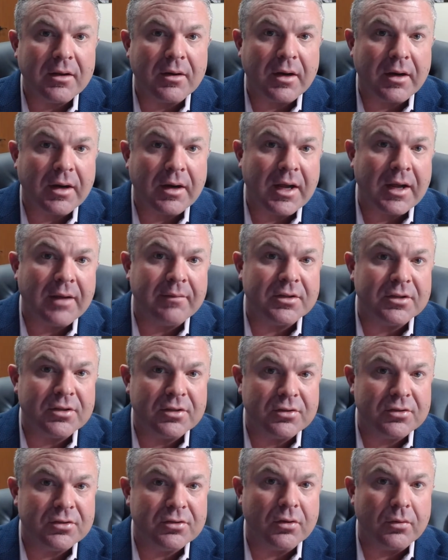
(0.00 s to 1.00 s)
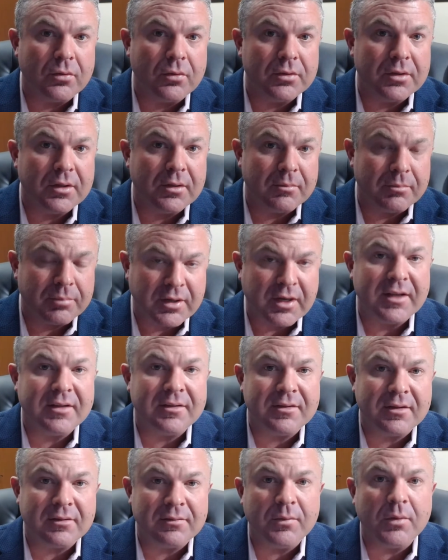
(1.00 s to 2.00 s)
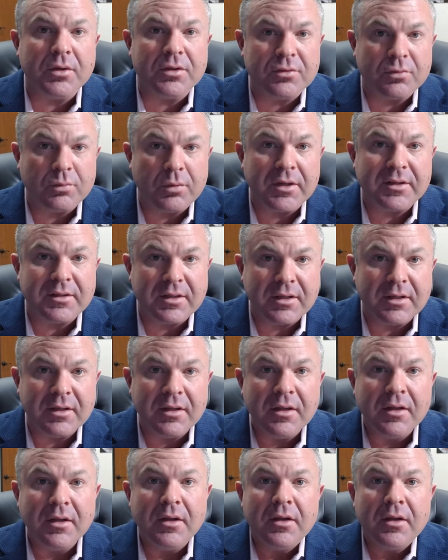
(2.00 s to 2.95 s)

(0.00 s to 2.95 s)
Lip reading: Our average sold price is 420.